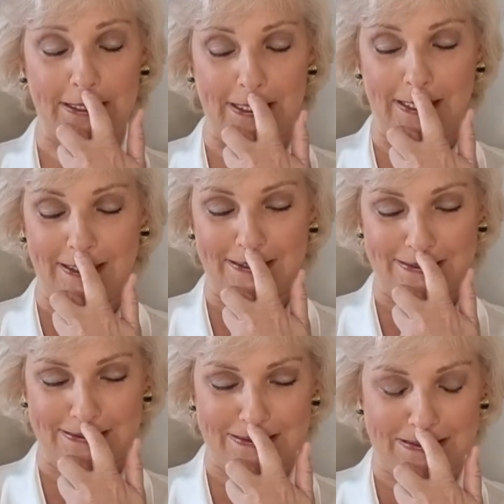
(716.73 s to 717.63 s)
night.
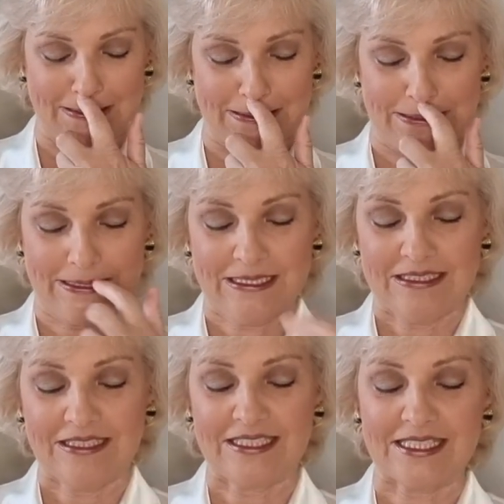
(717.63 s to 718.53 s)

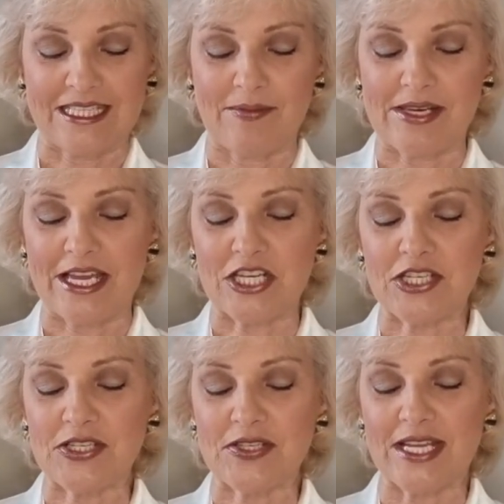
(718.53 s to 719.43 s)
On
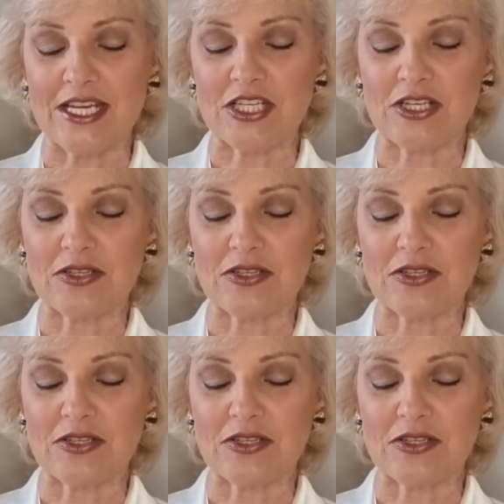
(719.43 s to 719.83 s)
examination today, she